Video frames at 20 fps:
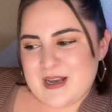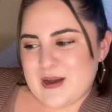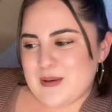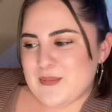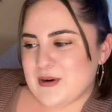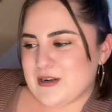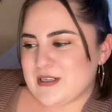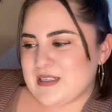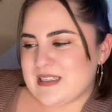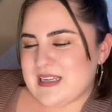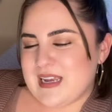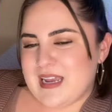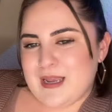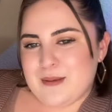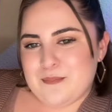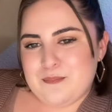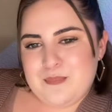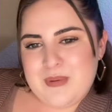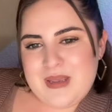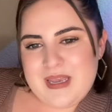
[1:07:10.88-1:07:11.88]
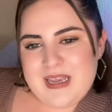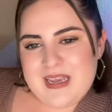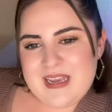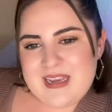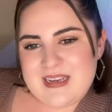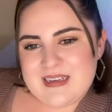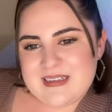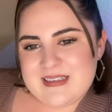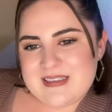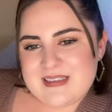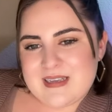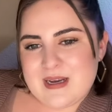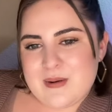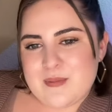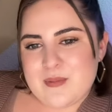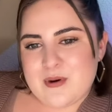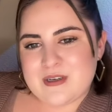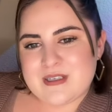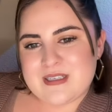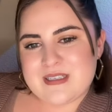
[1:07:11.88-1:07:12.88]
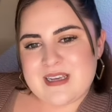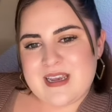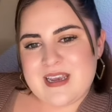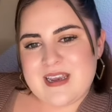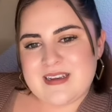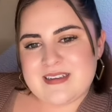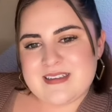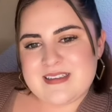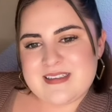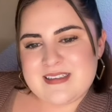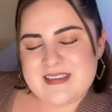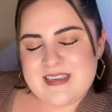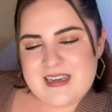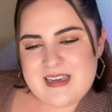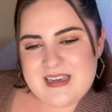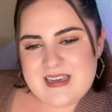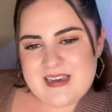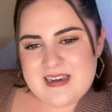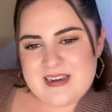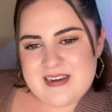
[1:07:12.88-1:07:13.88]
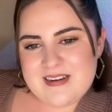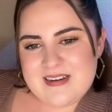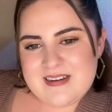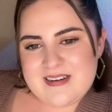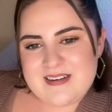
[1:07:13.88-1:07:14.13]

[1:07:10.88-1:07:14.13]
are saying B, some are saying C.